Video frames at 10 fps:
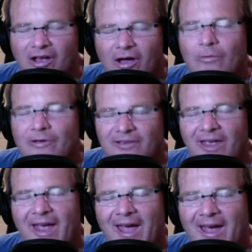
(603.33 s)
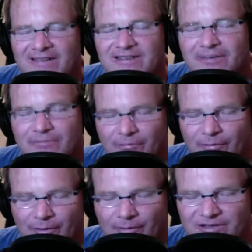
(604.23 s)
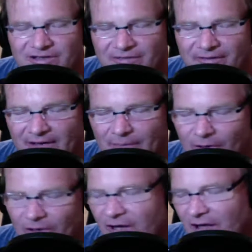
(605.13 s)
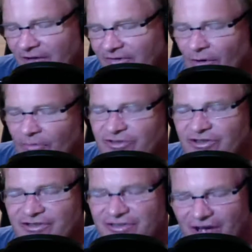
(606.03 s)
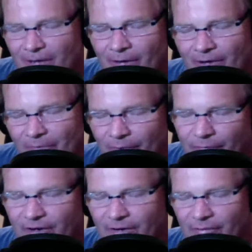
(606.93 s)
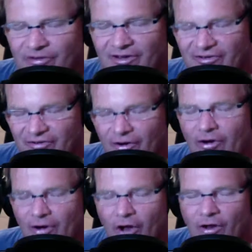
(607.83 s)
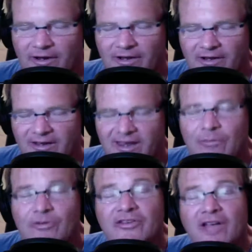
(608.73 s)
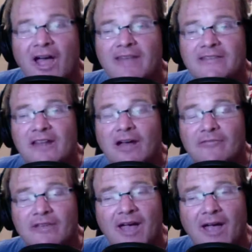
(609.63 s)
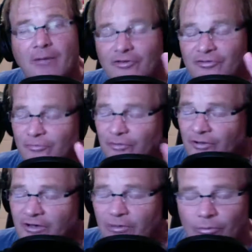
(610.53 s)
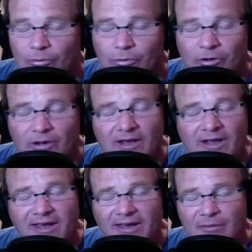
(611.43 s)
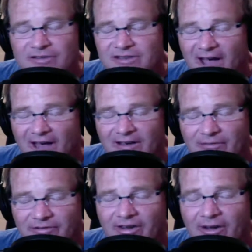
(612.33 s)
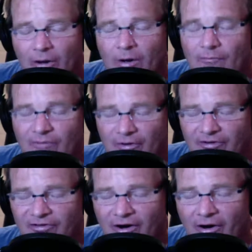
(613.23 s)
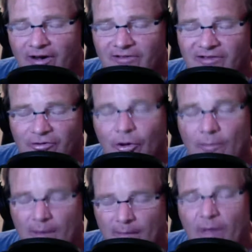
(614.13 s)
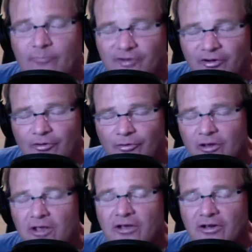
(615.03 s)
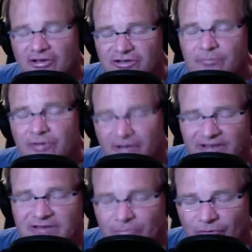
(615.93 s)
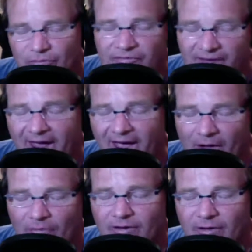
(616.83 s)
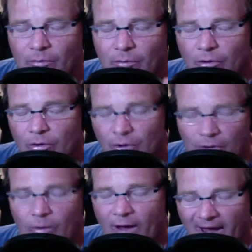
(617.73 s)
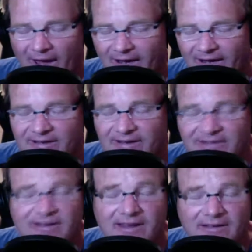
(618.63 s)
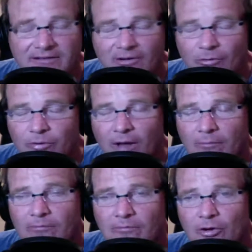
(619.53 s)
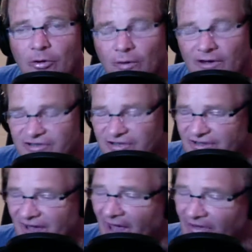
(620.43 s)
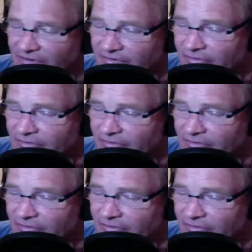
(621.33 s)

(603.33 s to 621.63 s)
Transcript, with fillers: Always ask if the frequency is available. Don't just jump onto a frequency and start calling. And he was kind enough. The guy was really cool. He was kind enough to say, Oh, I'm very sorry because I told him I'm up to. Could you please move down or away? And he did, no problem, no questions asked.